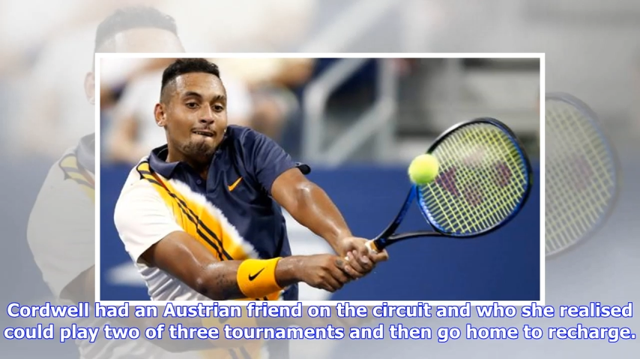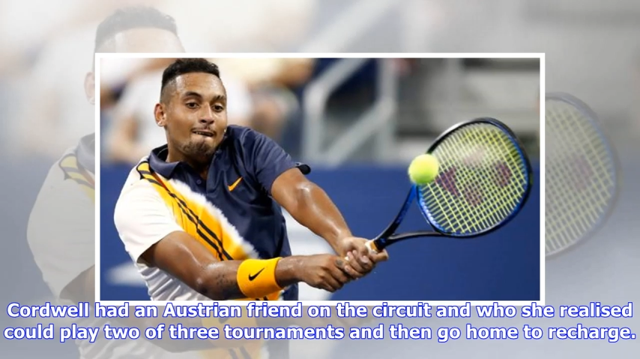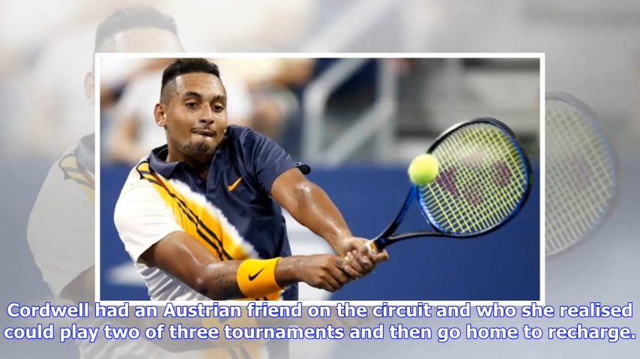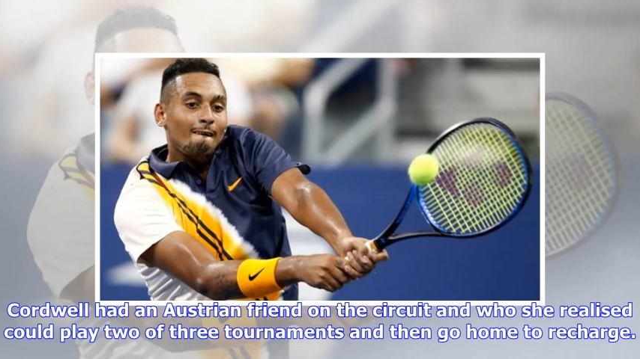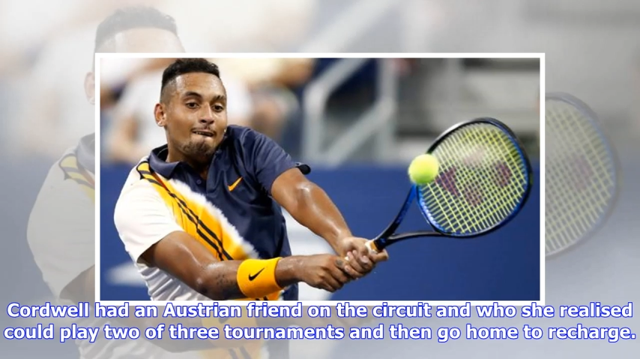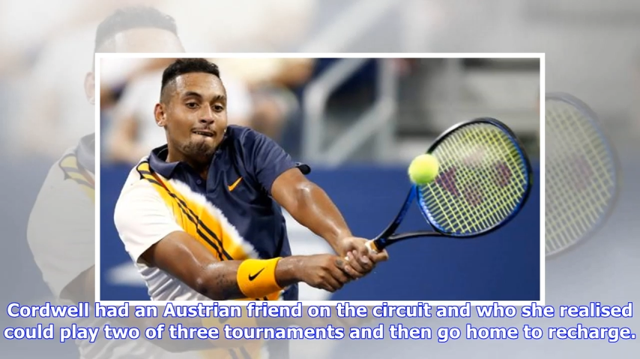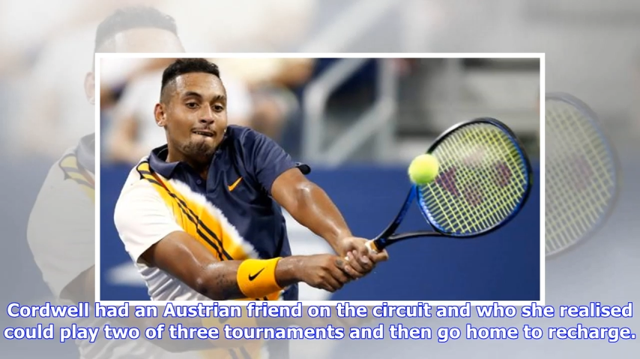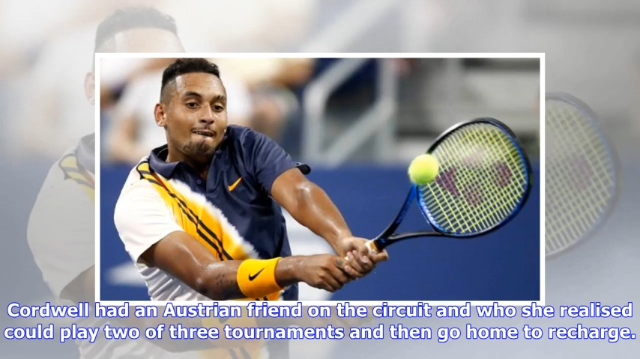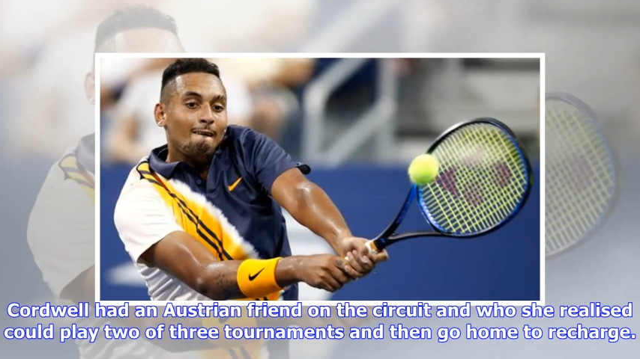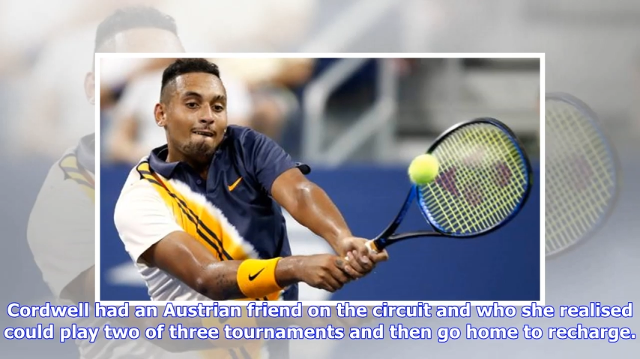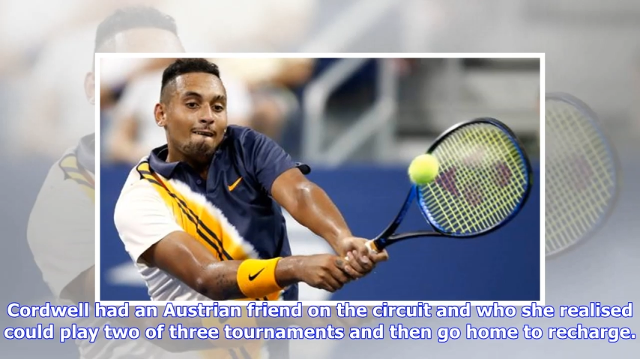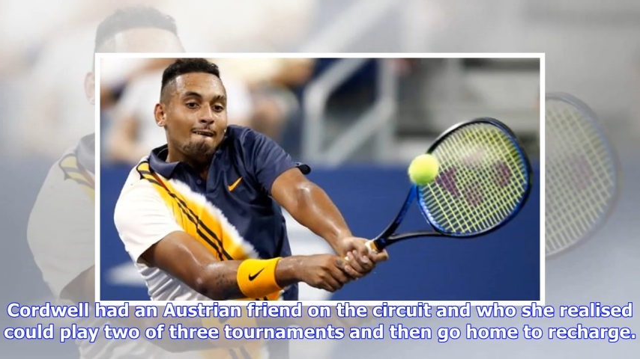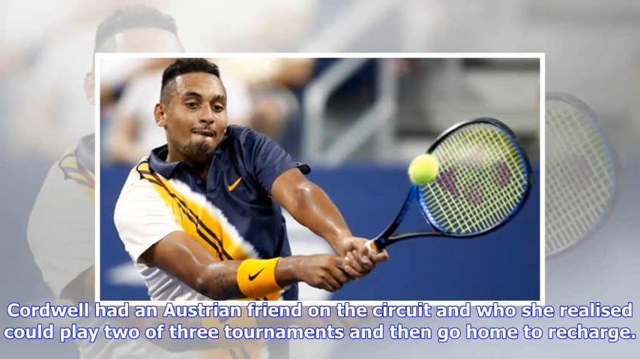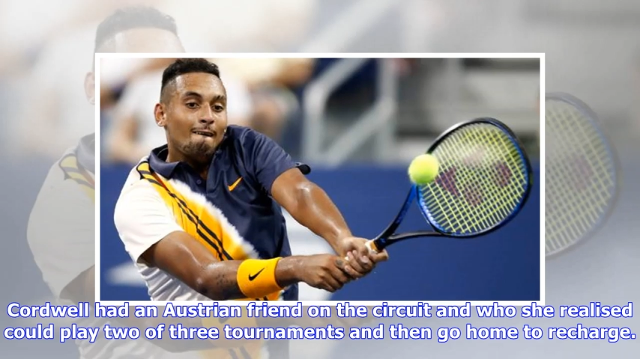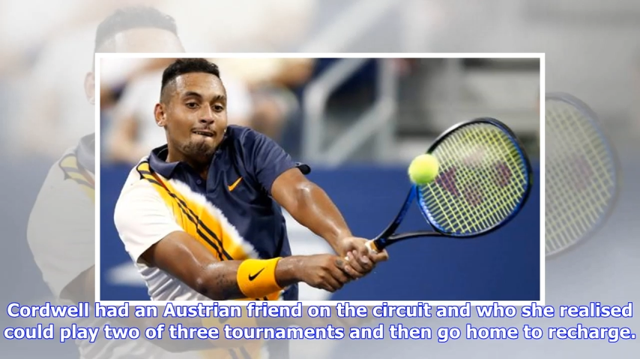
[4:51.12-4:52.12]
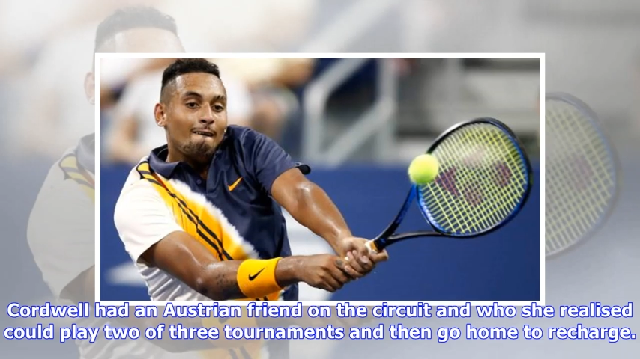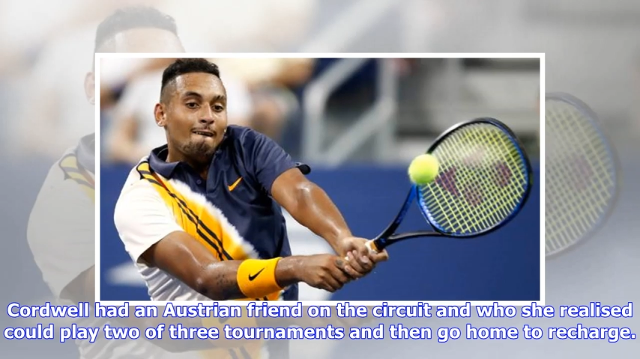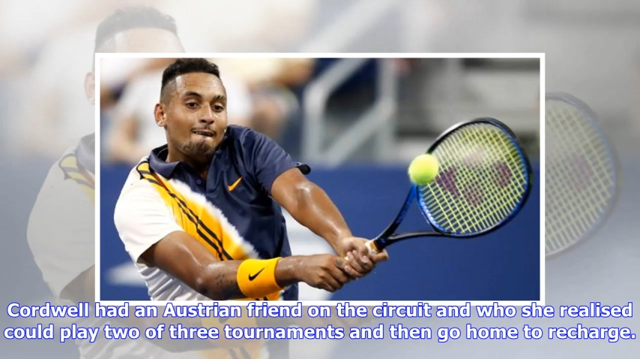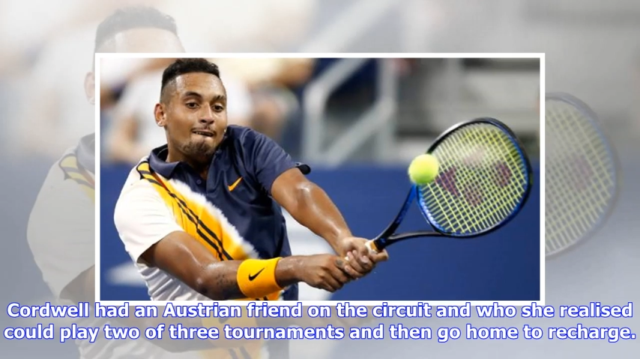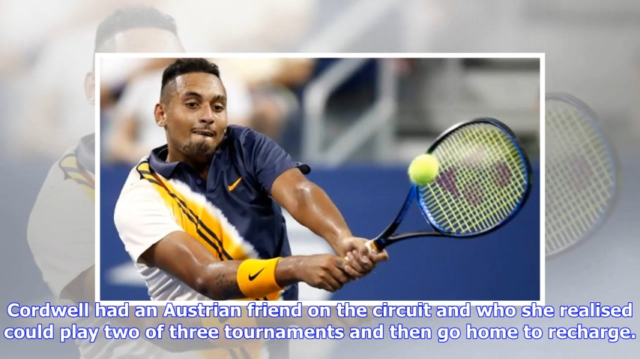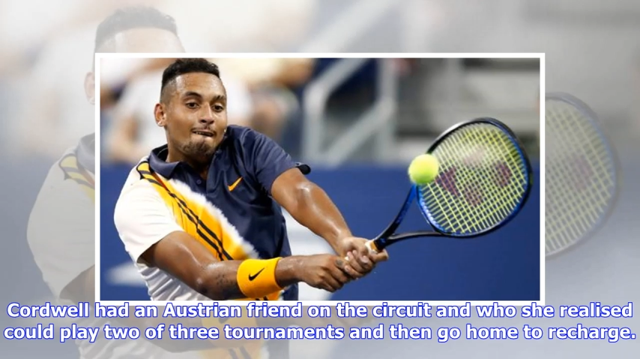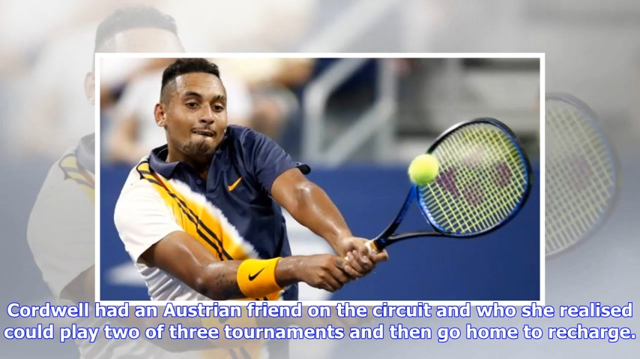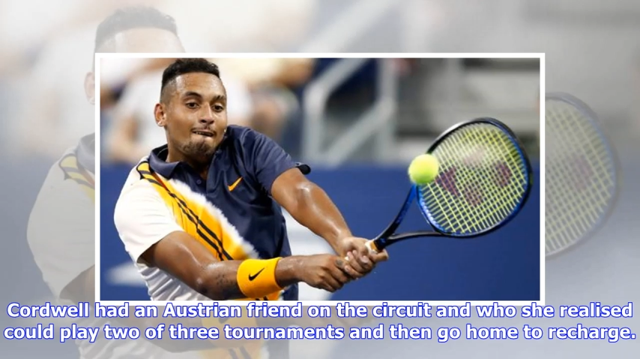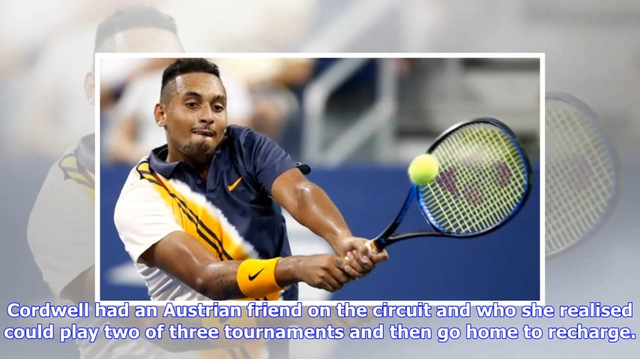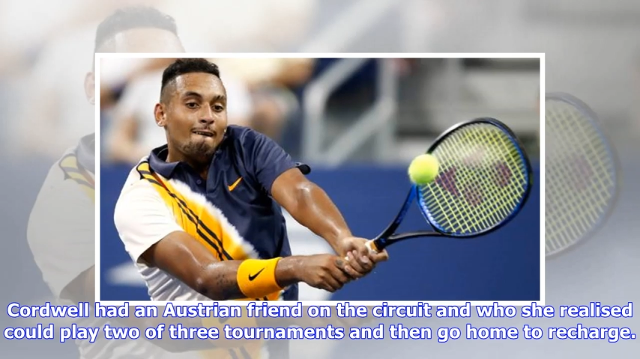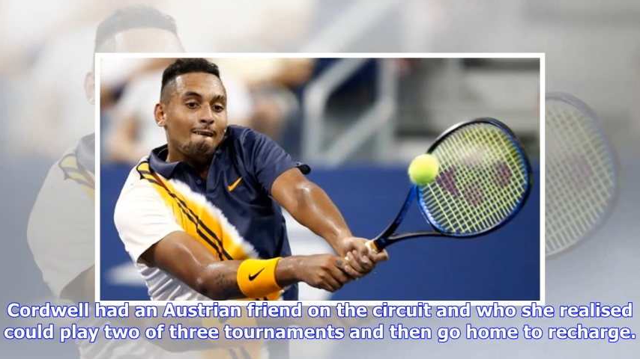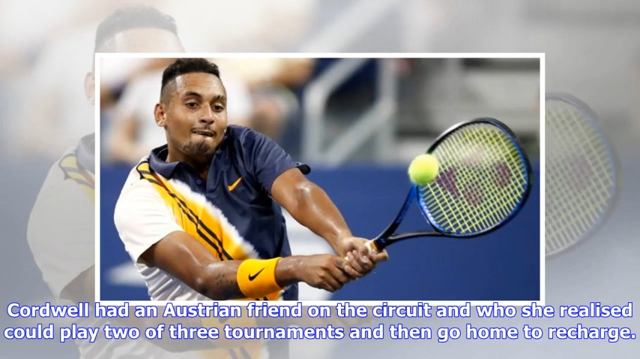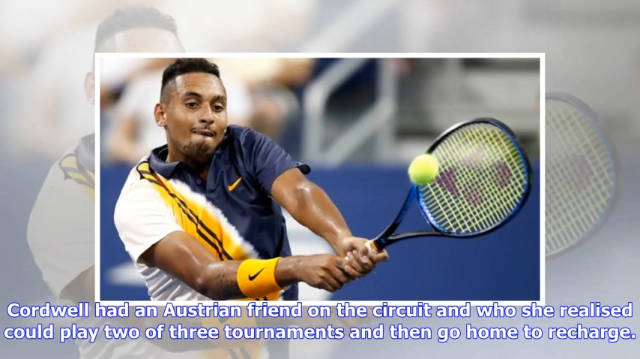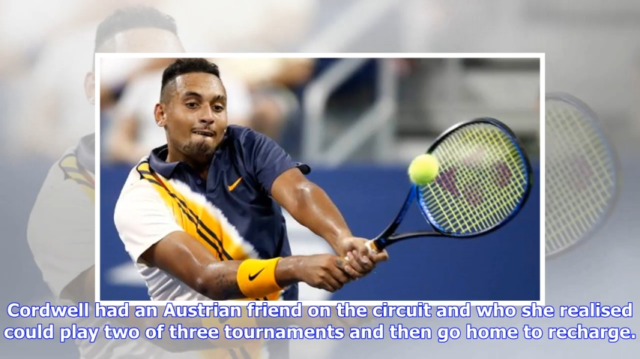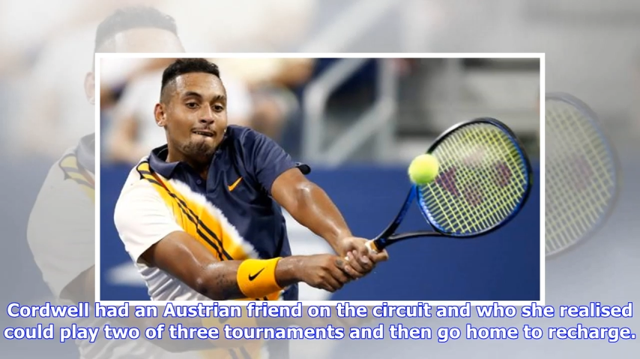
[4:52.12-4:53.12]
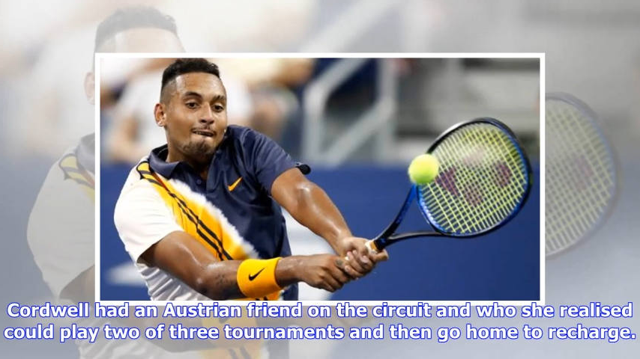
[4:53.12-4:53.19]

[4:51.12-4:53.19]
(silence)